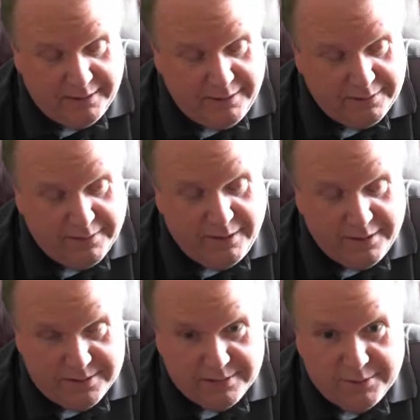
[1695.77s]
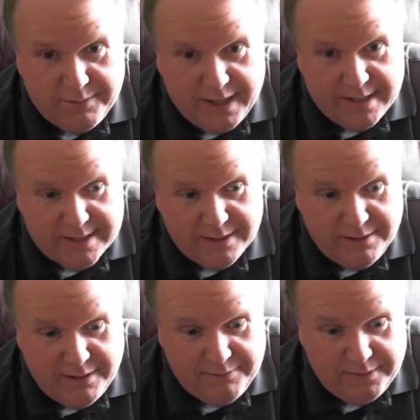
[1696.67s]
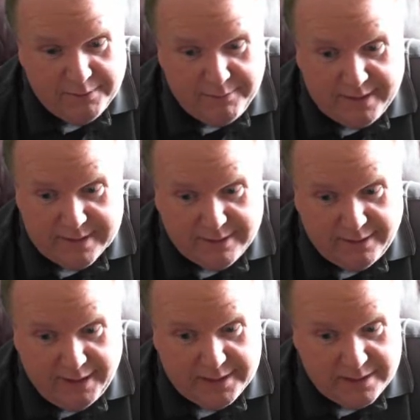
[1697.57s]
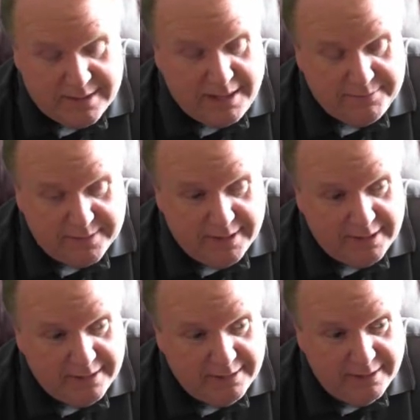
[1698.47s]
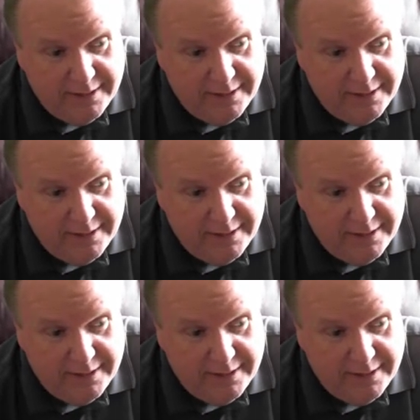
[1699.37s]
your cards are amazing. You have one of the best collections I've seen.